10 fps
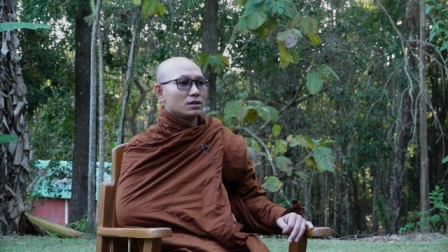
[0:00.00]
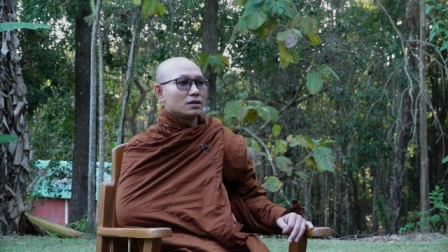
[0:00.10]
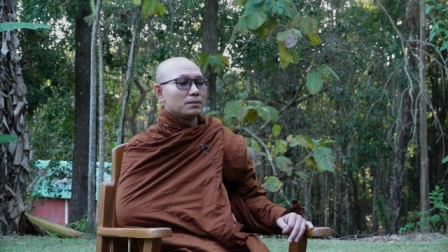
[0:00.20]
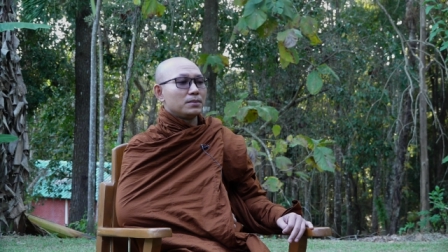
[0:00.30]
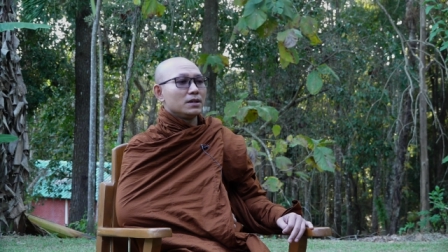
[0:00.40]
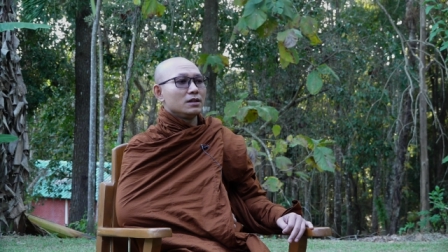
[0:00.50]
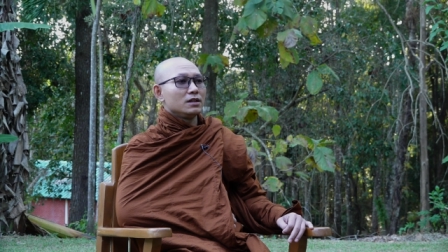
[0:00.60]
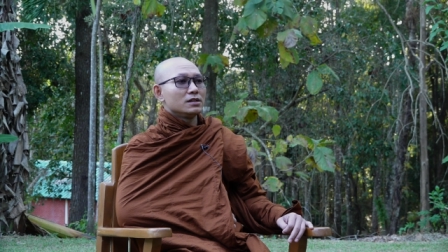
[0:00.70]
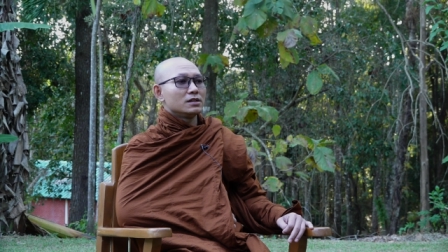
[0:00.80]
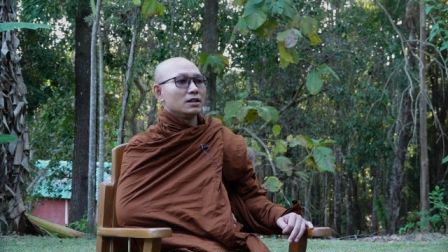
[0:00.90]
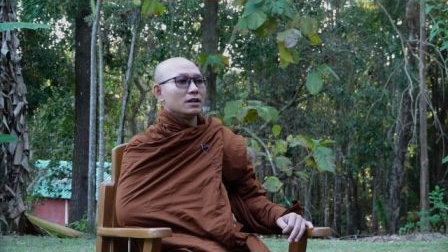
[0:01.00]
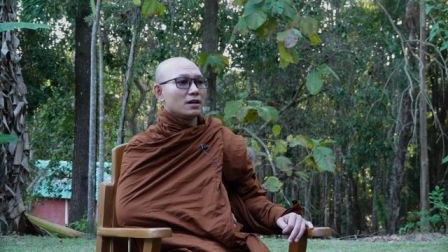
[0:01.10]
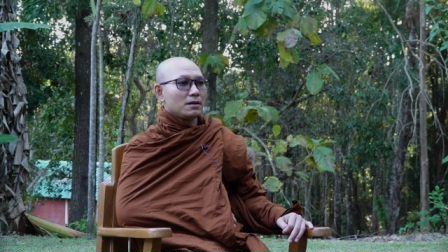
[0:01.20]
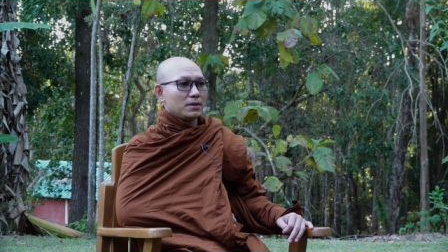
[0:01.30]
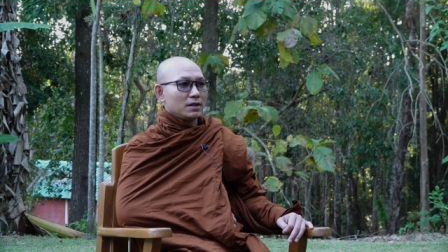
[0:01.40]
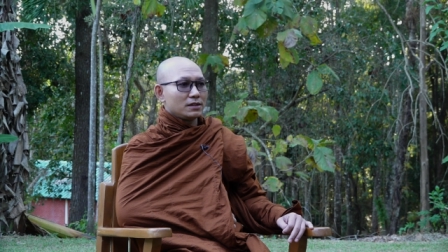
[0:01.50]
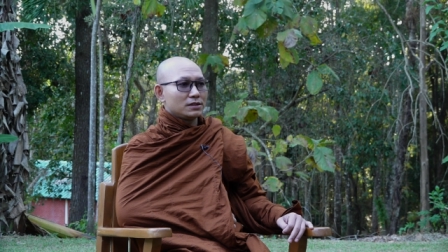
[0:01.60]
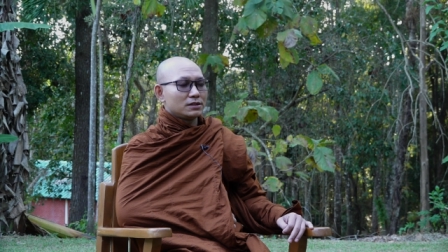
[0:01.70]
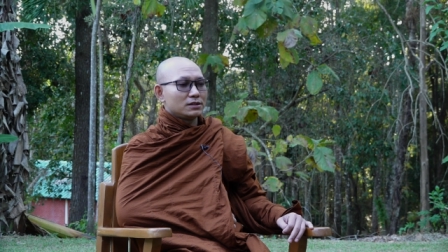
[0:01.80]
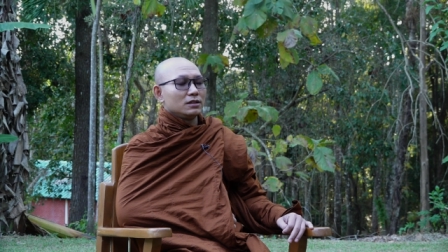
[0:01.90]
the peace and
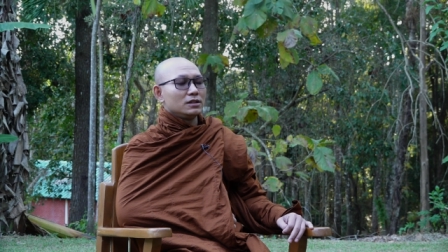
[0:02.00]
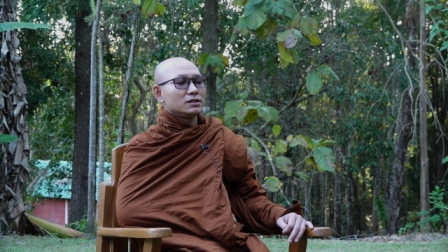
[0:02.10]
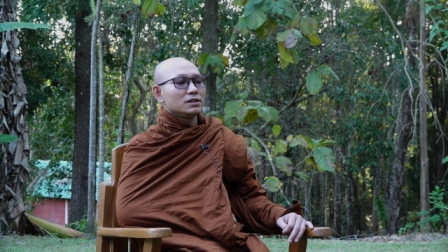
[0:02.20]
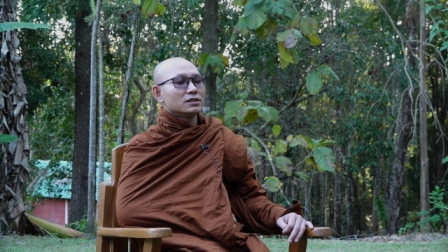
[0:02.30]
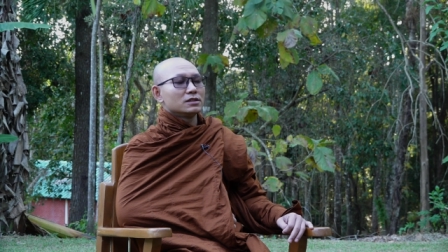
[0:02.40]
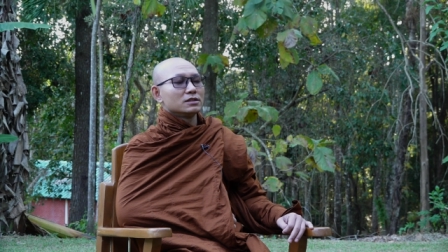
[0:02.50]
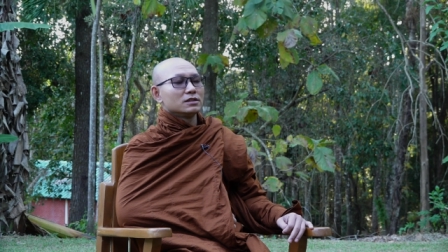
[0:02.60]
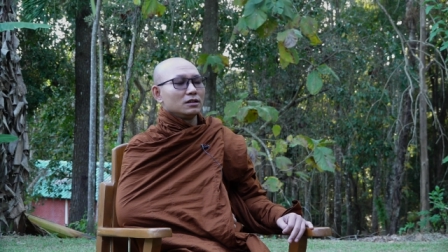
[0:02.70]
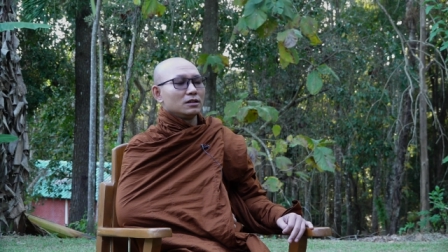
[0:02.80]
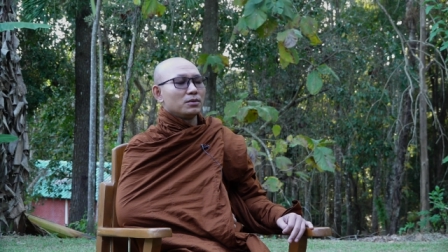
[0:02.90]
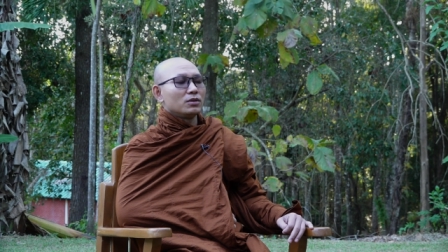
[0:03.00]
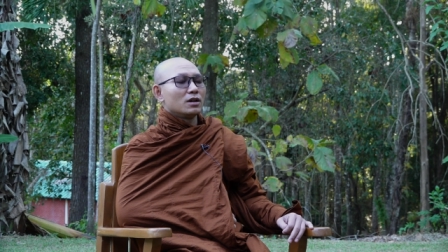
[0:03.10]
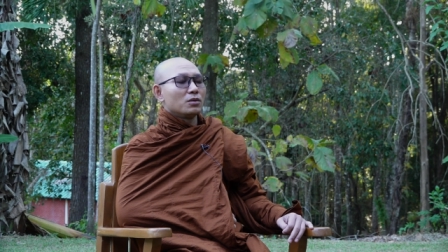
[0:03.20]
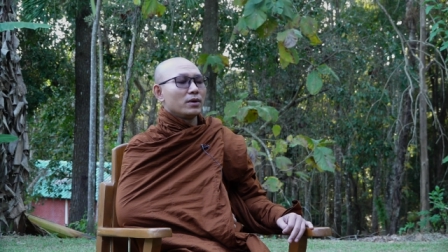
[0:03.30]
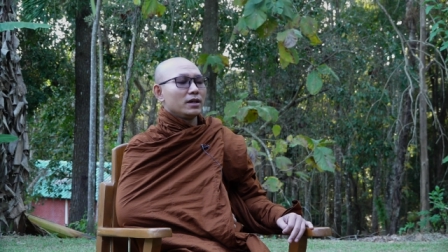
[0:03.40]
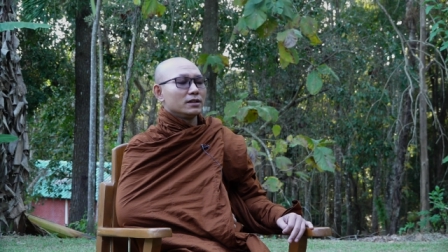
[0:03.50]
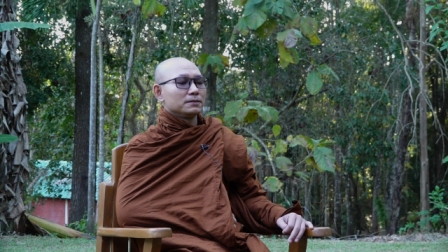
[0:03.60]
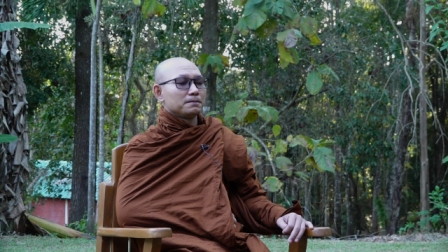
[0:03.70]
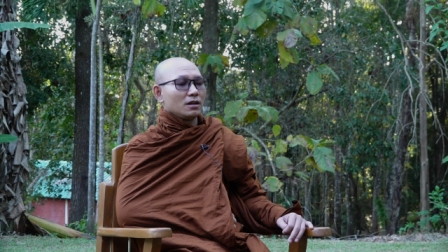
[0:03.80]
happiness. This is the Buddha way.